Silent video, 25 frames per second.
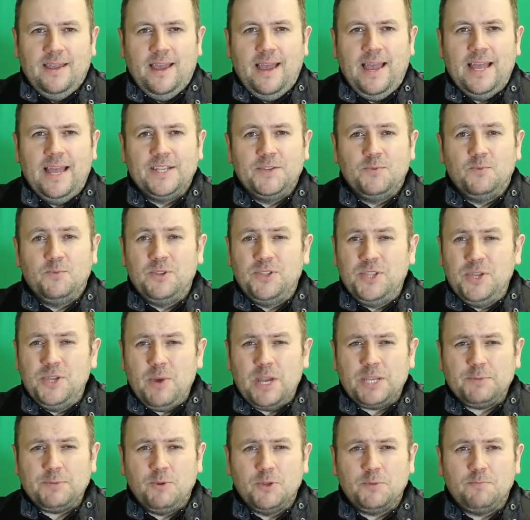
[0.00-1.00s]
And with new
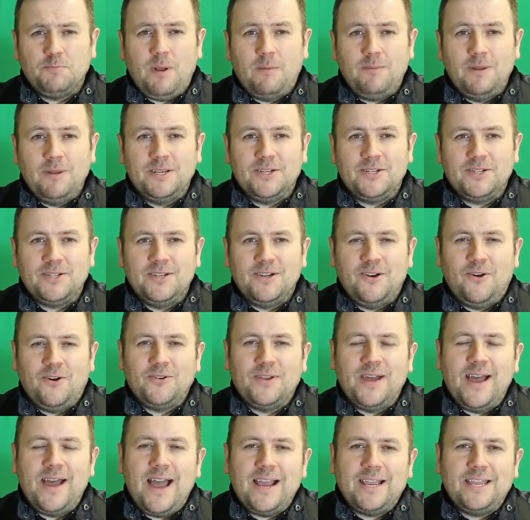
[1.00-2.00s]
exploits published
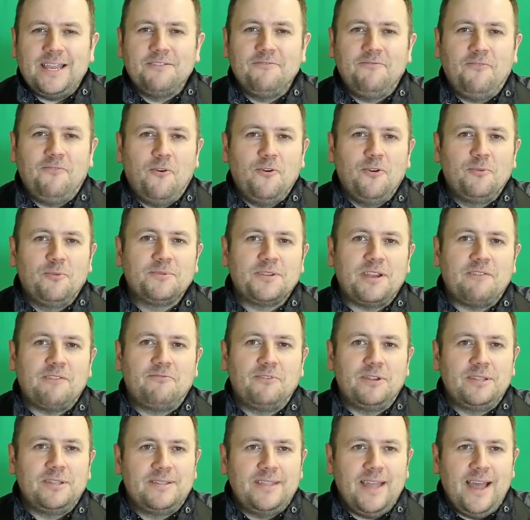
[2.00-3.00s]
on hacking forums
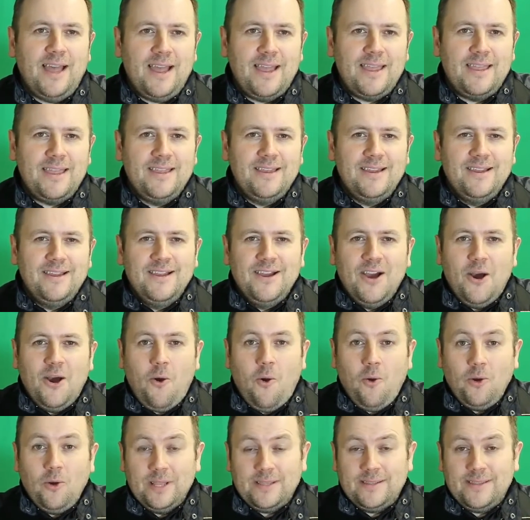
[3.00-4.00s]
every day,
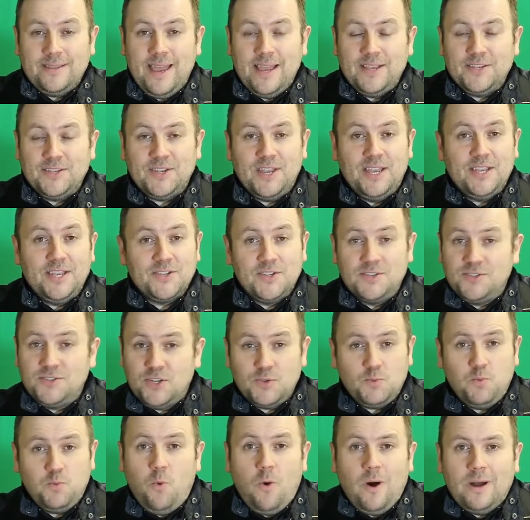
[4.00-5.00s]
all it takes is
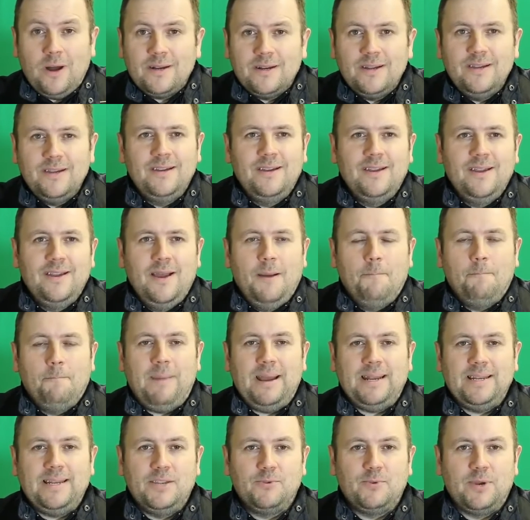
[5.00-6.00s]
just one
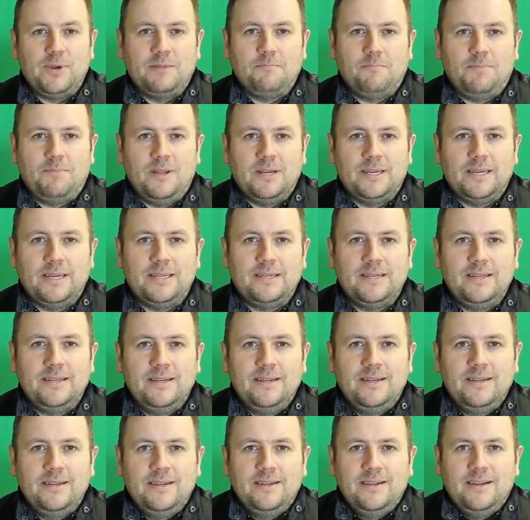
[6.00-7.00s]
badly written plugin
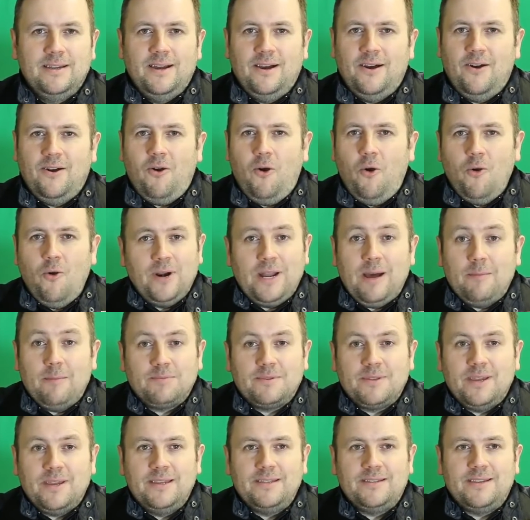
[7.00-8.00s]
or an
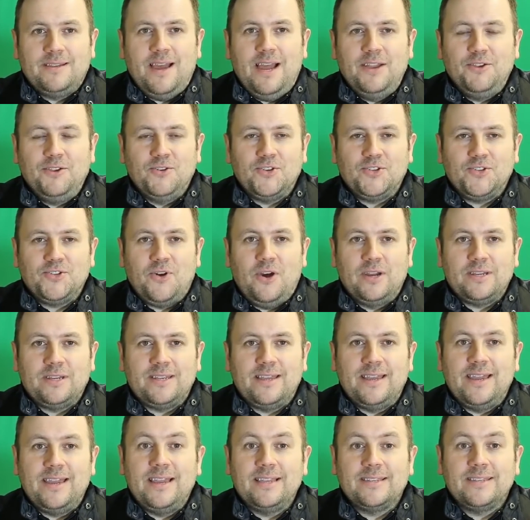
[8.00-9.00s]
update and your site
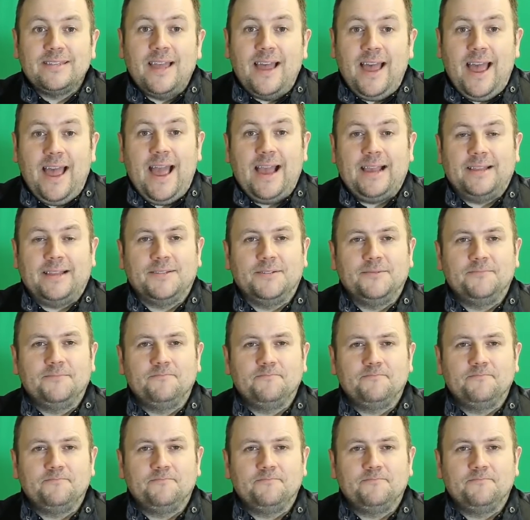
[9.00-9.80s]
is hacked.